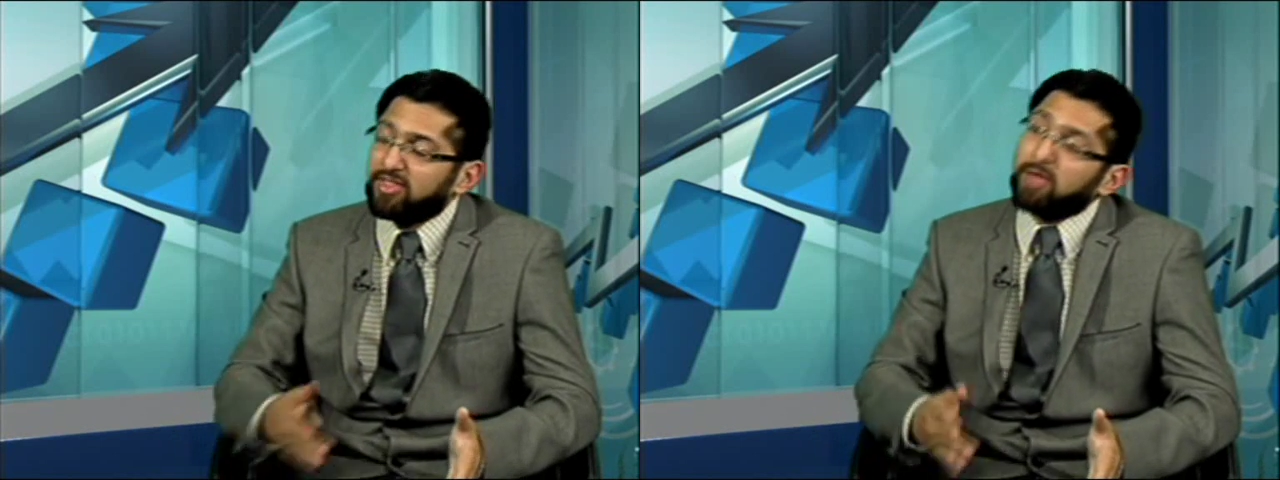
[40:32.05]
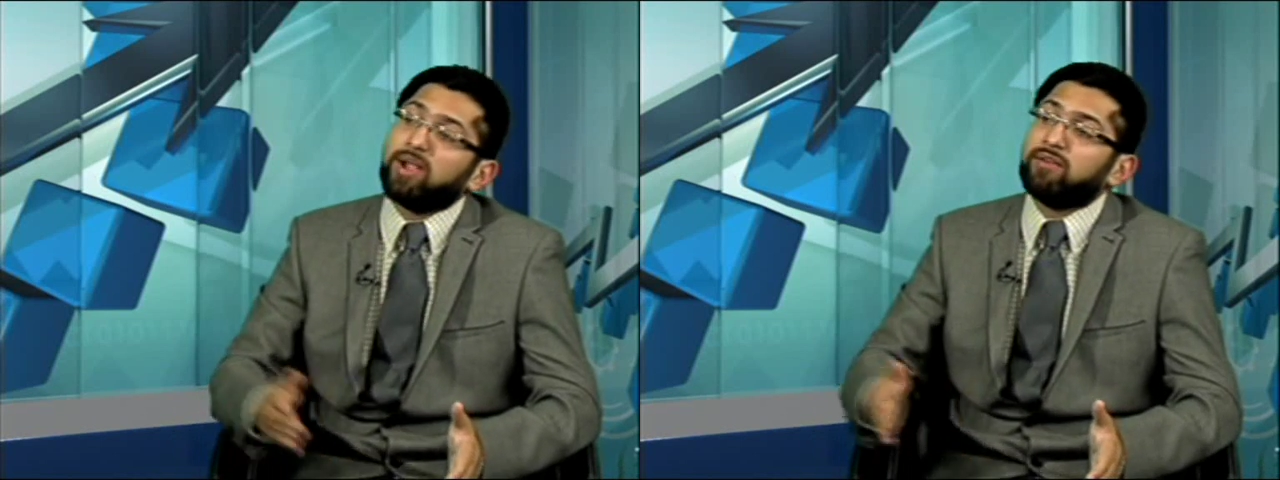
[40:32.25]

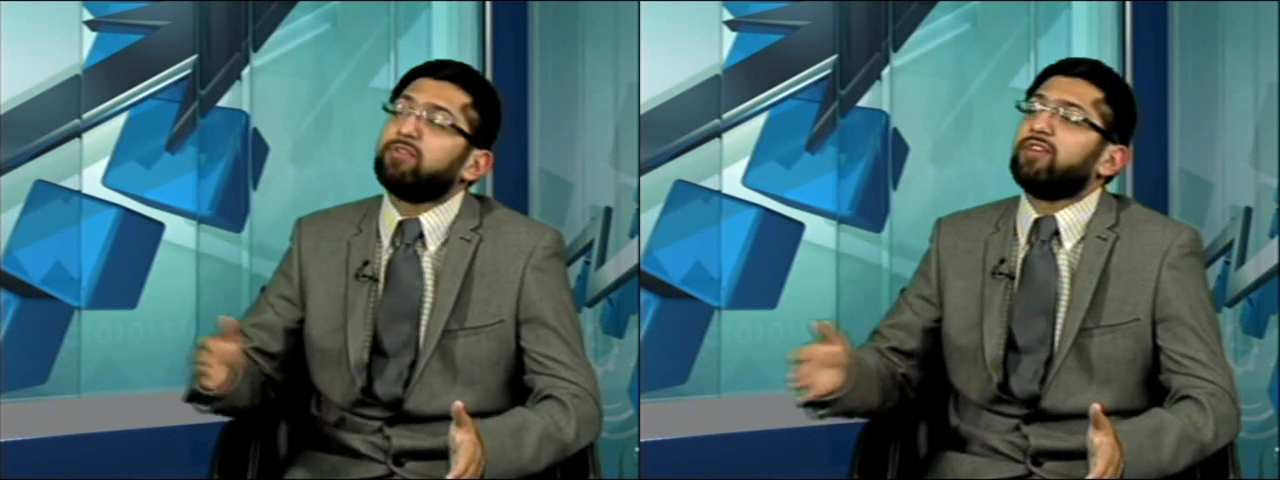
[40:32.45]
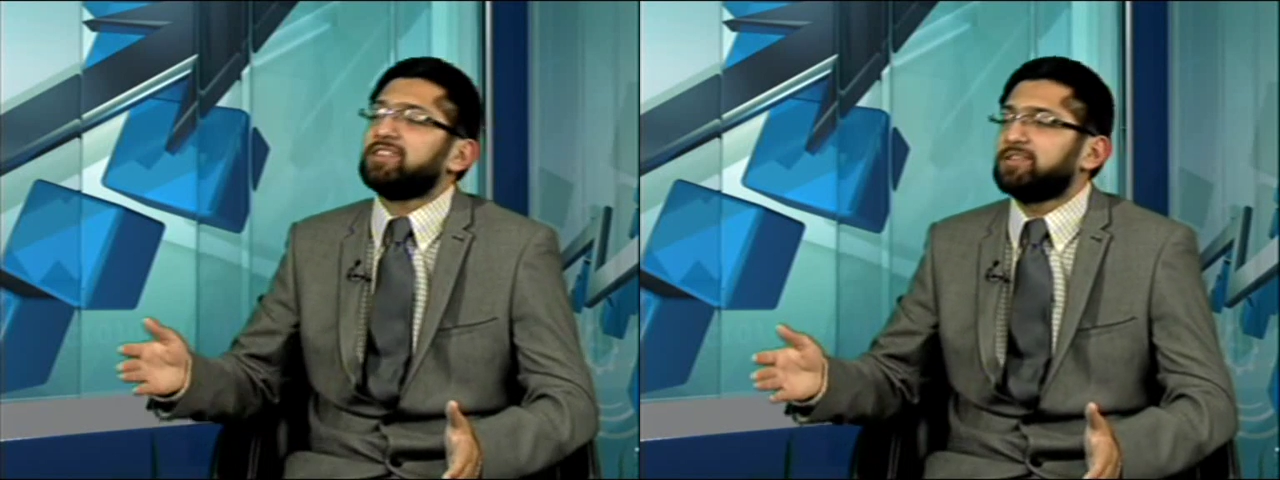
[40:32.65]
They will have
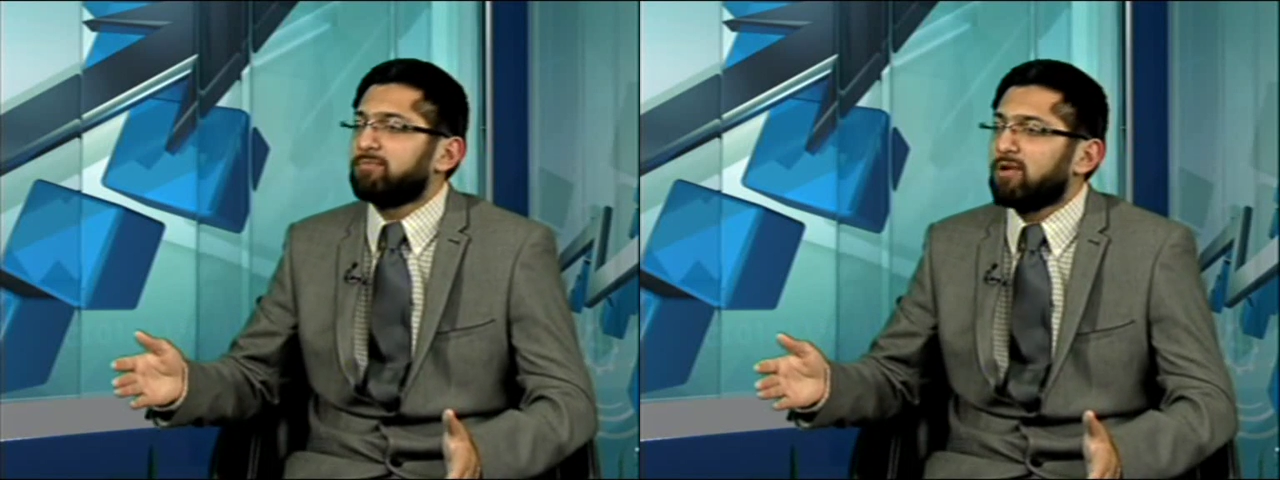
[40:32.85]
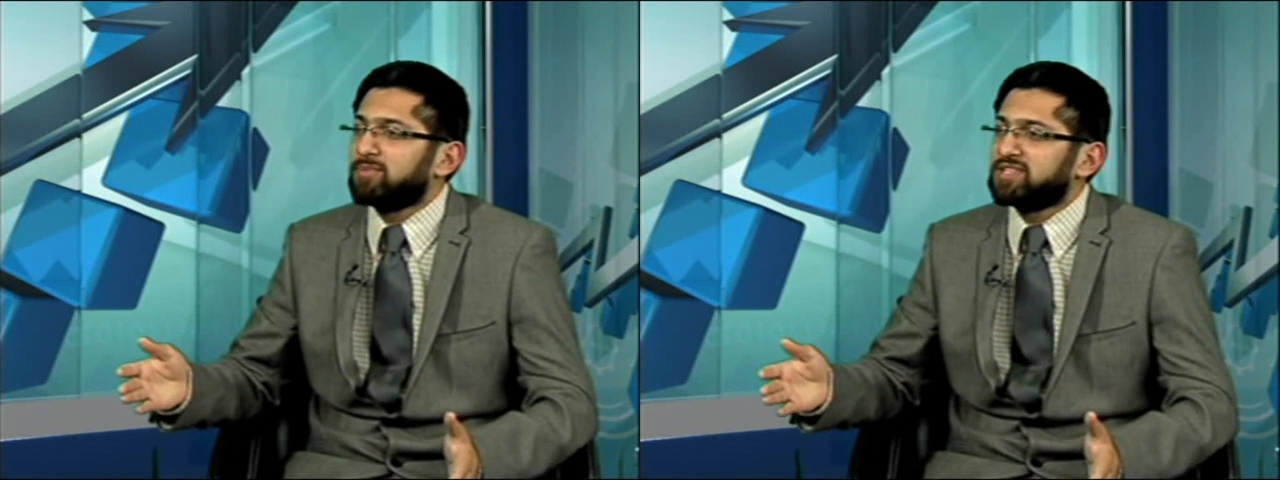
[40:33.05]
effect on
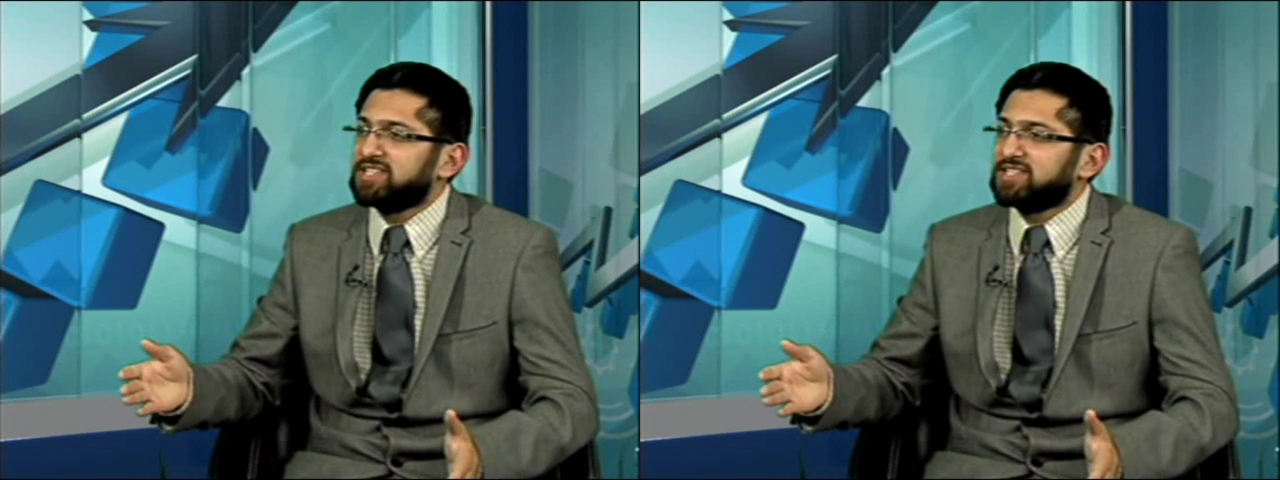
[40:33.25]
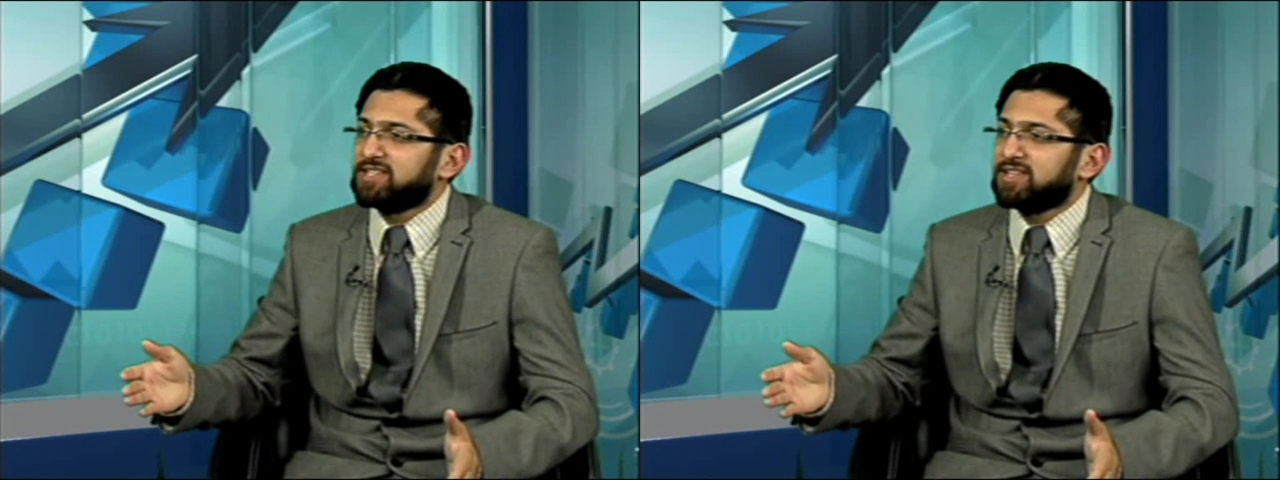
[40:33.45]

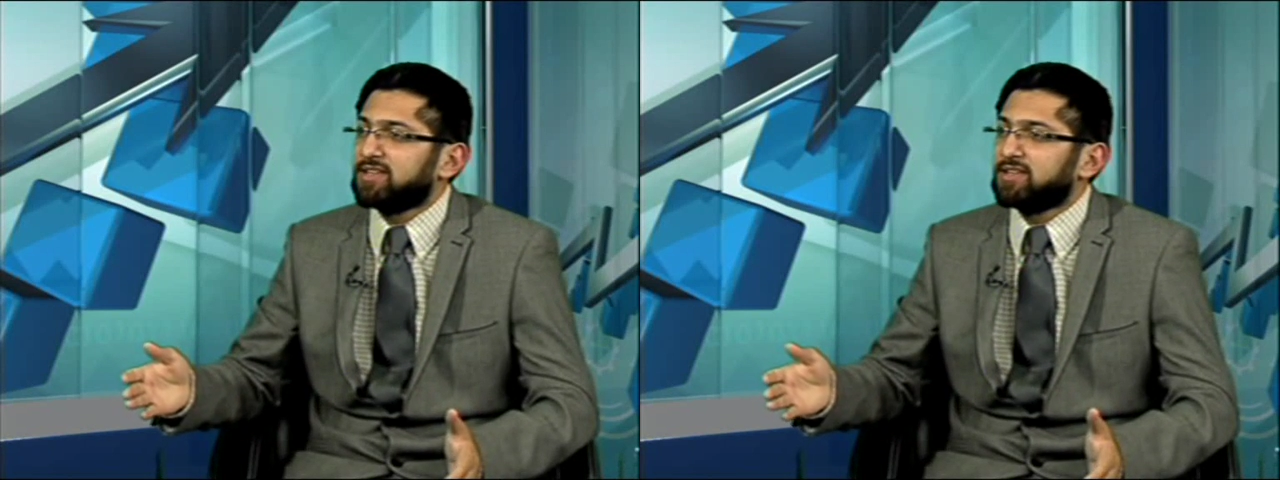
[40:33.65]
properties.